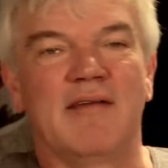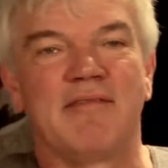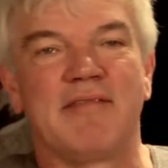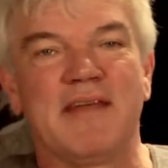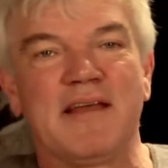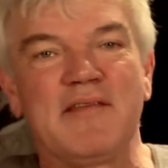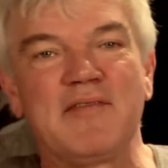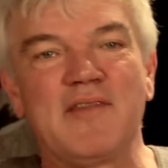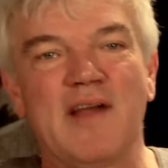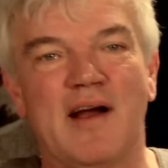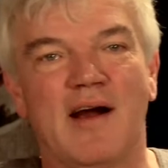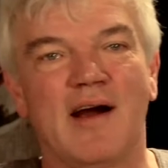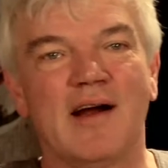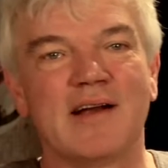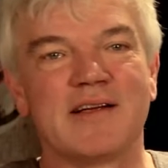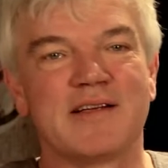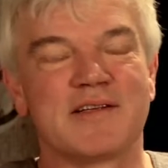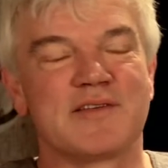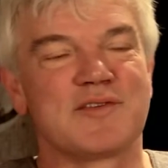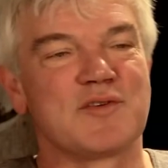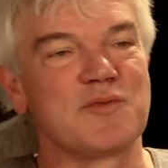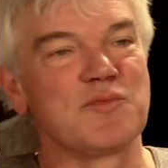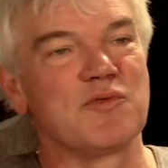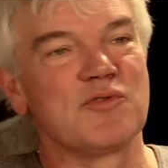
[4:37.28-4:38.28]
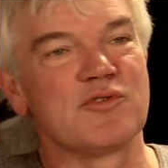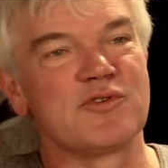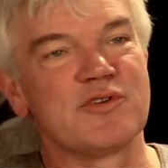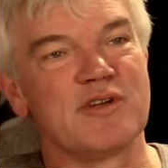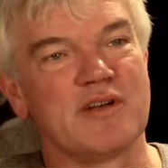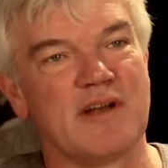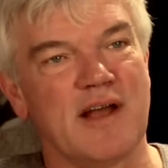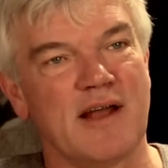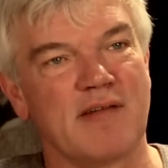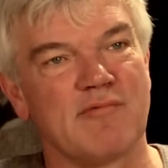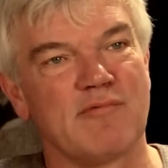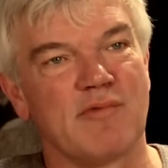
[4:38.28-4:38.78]
think there are
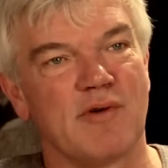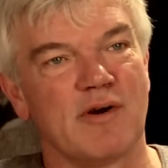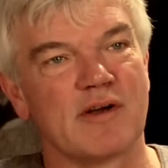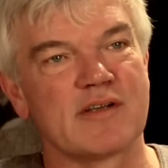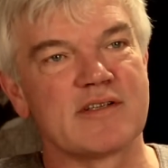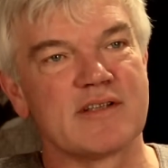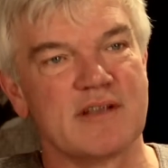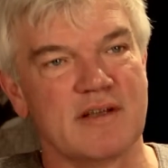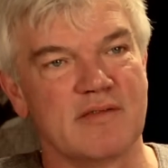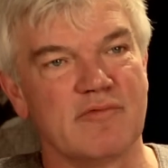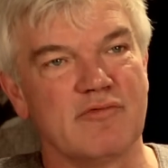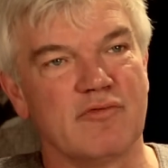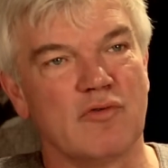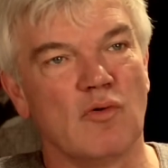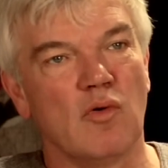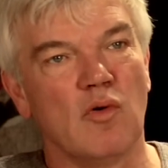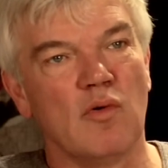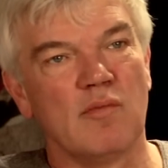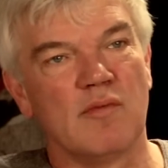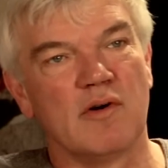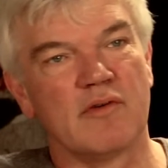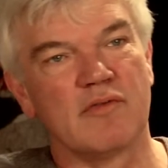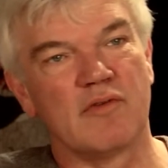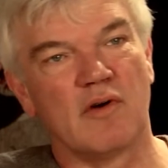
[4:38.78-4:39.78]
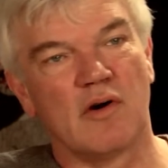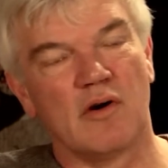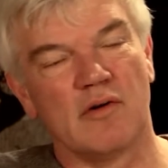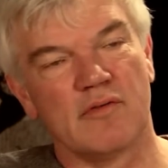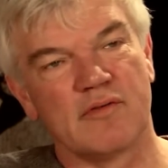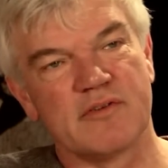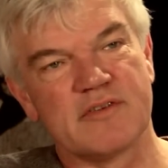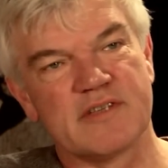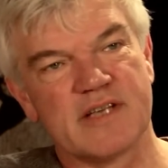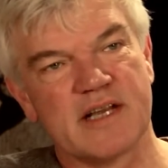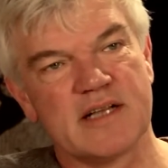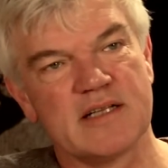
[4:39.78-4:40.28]
distribution networks in form
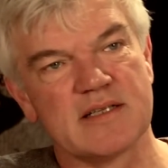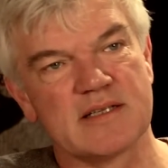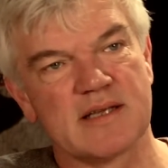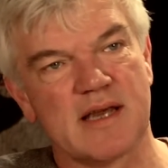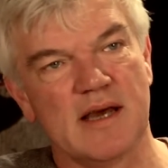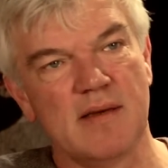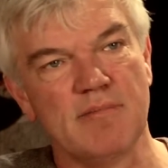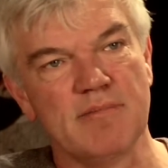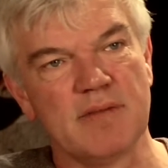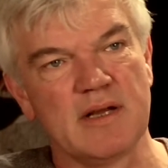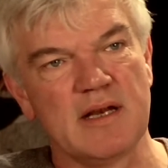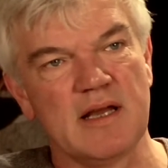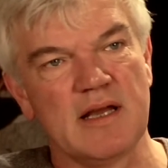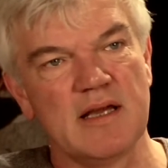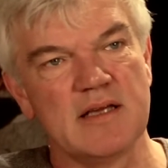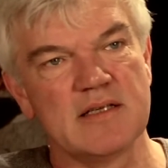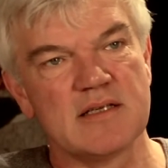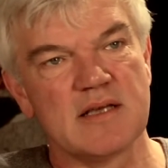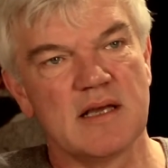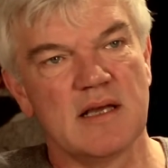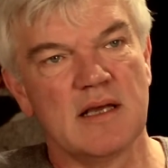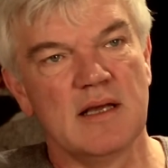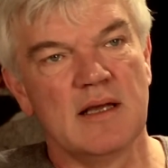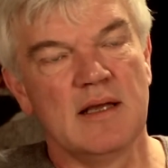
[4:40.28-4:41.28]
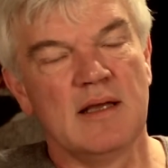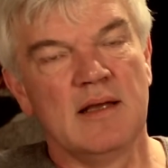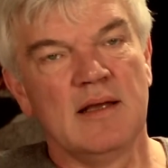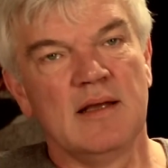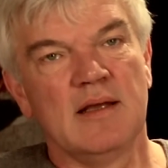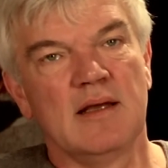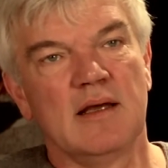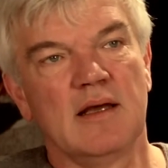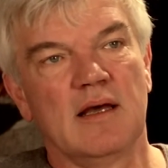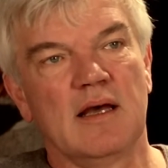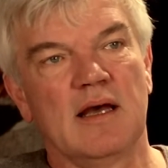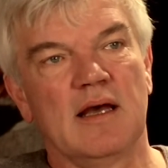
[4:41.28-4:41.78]
of sales companies.
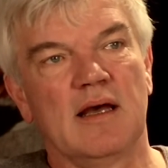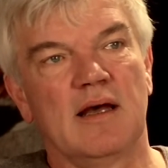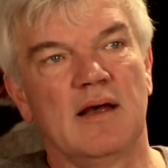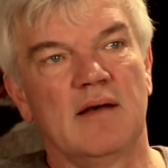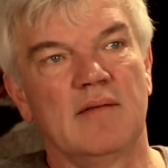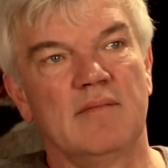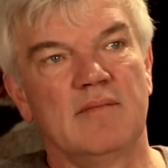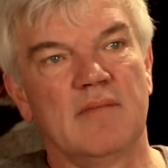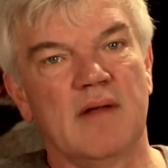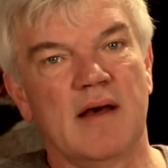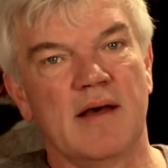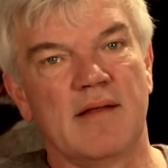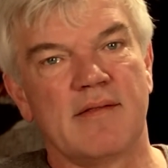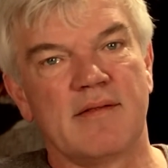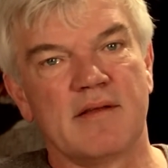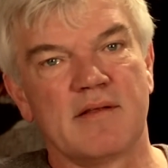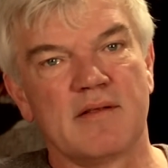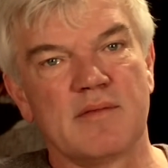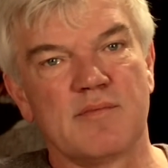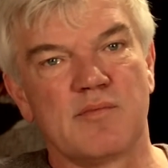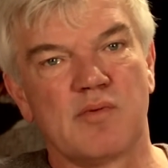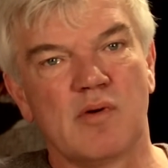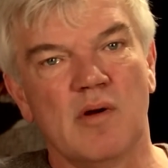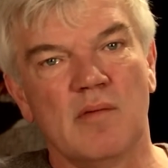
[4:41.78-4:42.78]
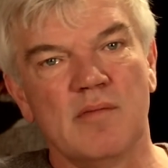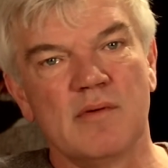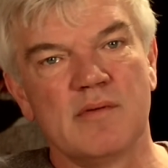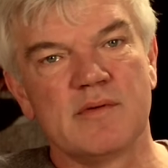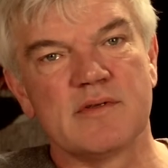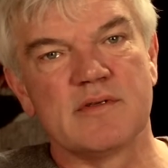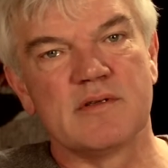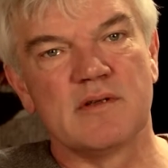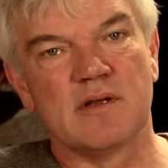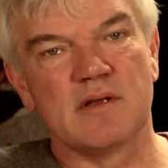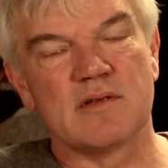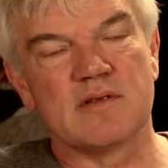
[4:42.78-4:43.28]
I think the problem
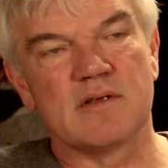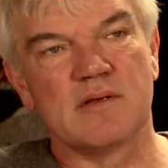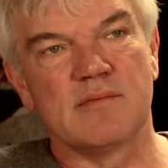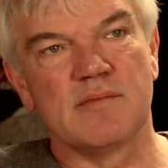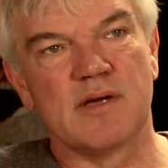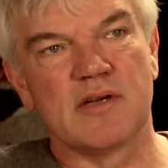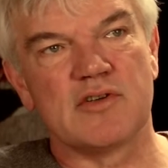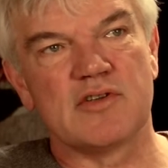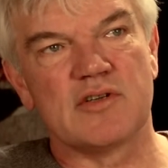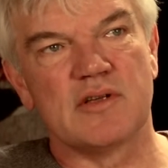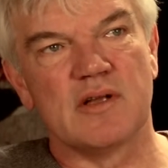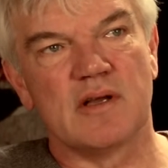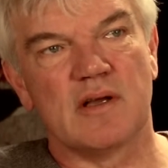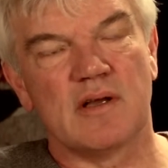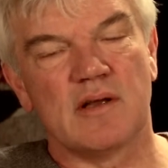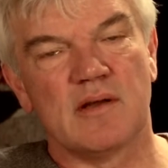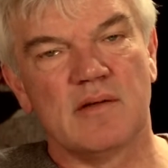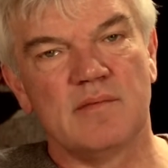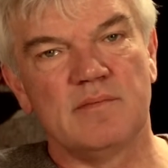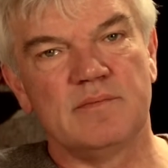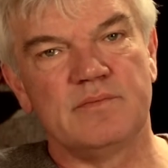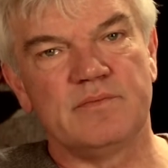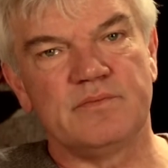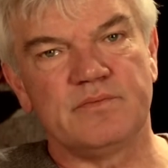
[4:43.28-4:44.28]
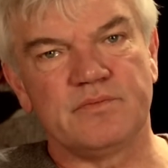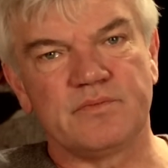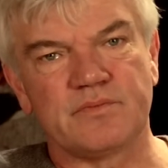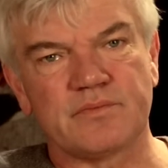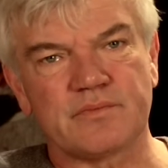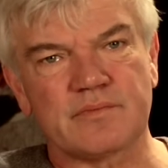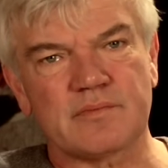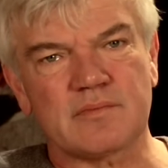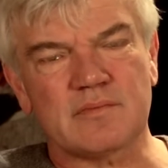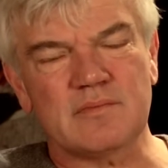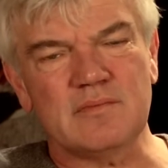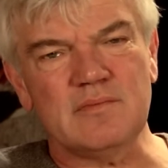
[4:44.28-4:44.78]
is not so much the
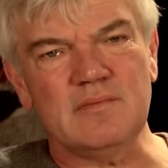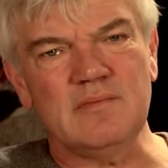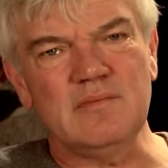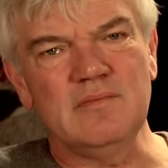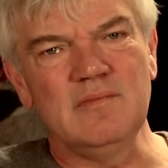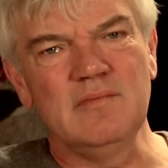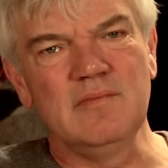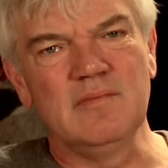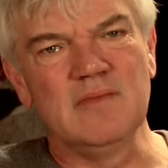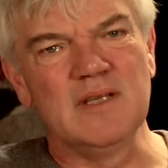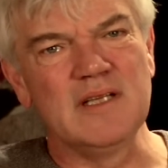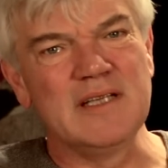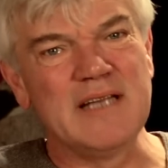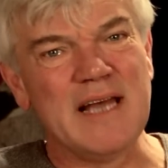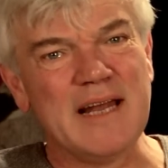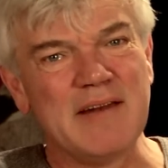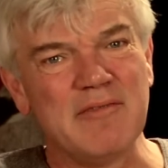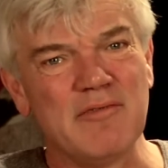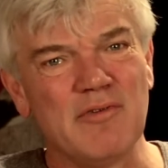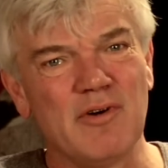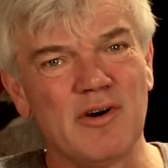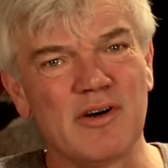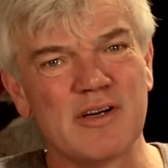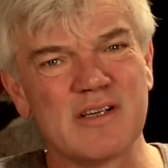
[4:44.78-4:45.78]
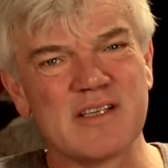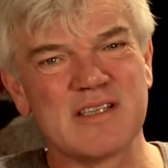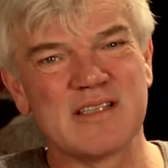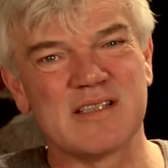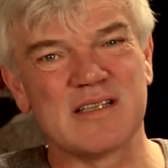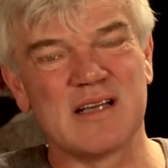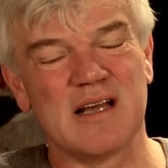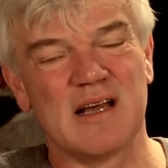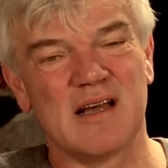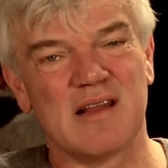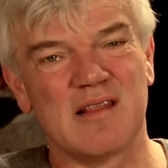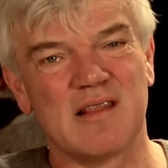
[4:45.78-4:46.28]

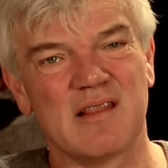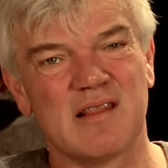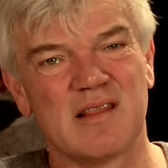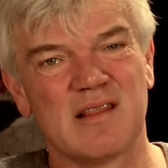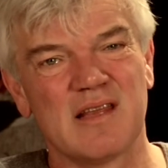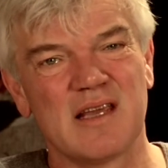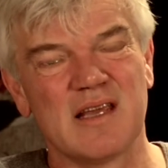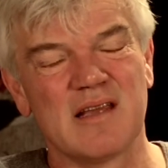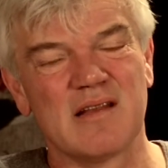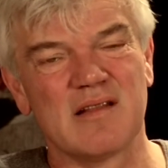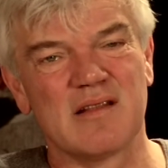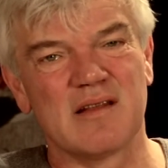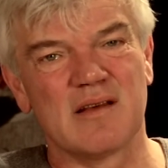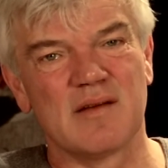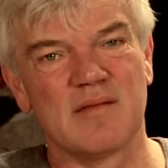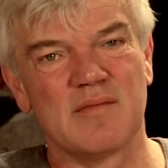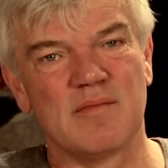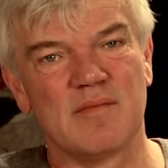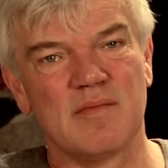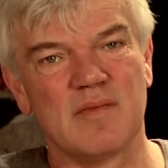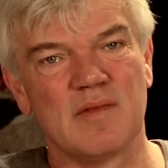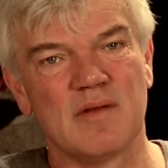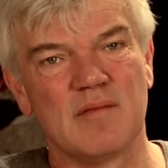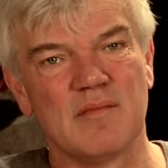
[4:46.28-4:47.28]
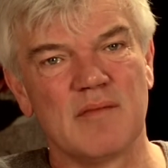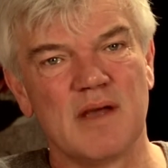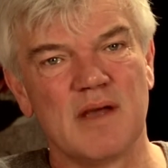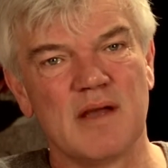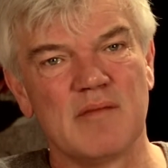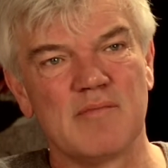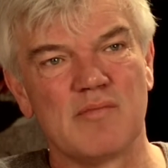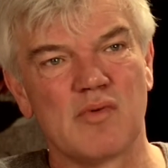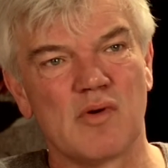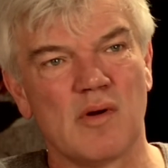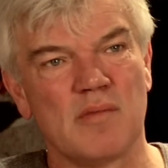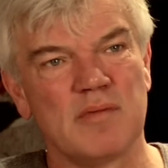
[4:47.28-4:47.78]
networks. I think the
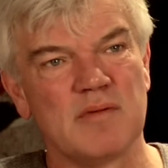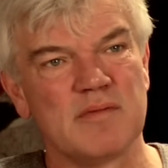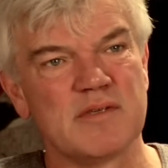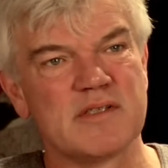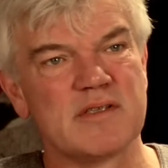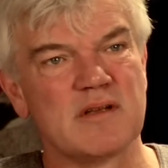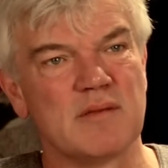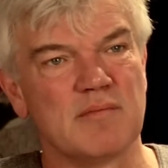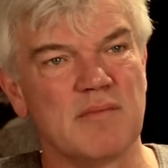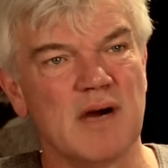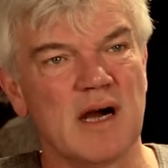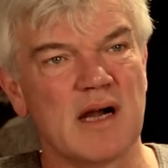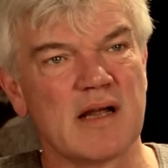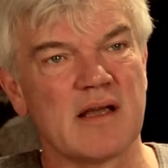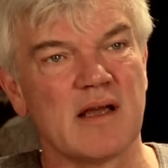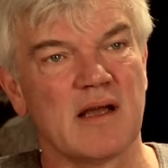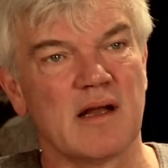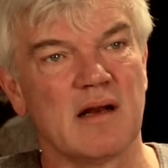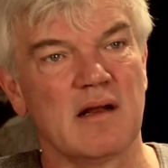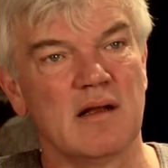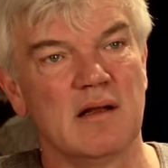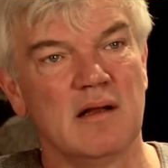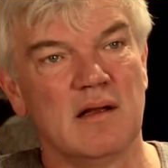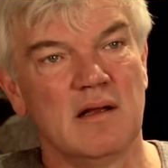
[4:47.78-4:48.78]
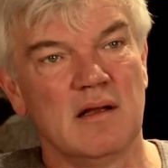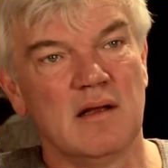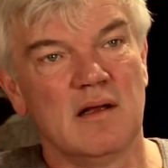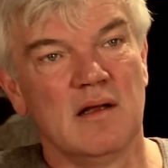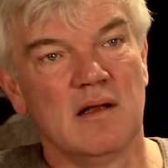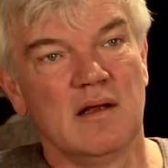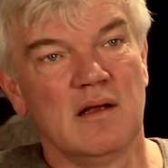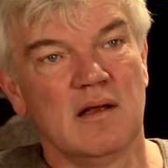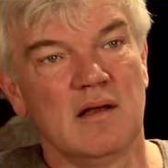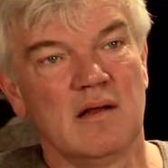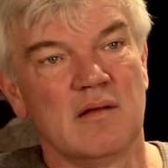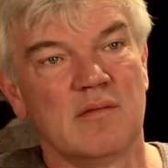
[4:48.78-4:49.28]
main problem is the market.
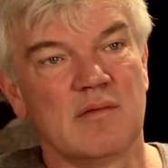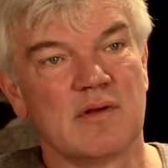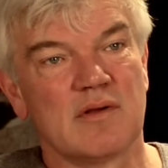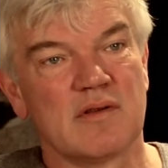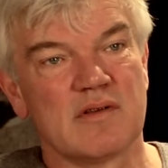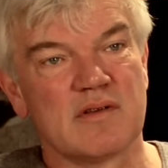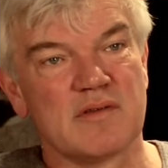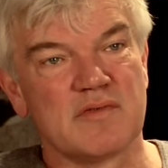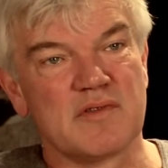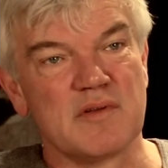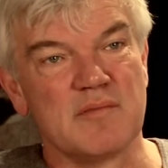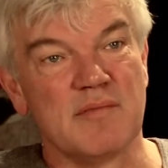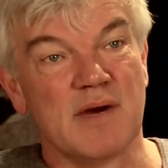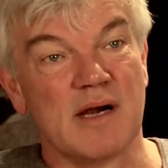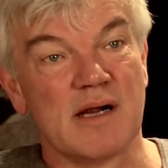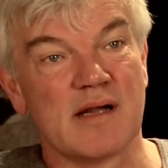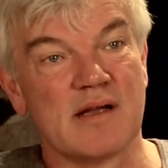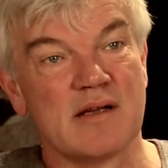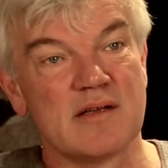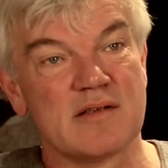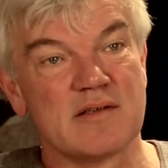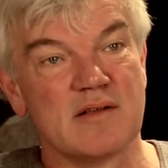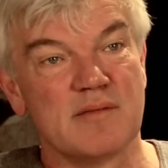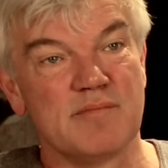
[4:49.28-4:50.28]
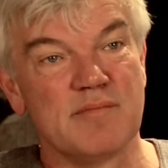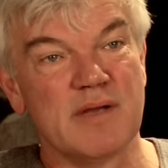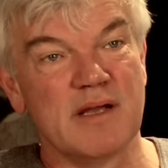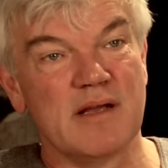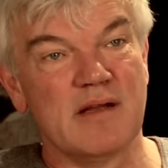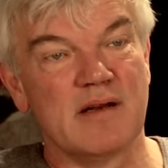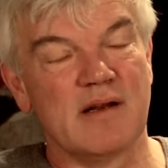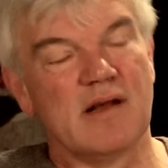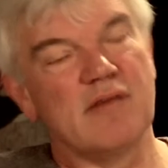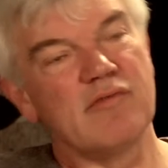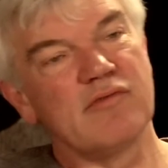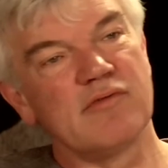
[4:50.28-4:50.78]
Because if the market is not big
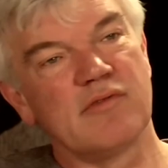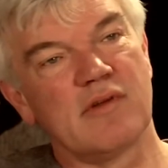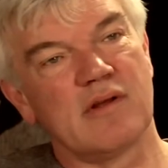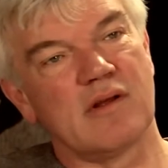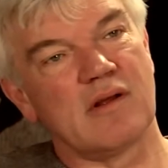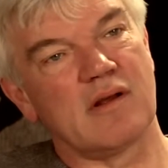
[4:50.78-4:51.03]
enough,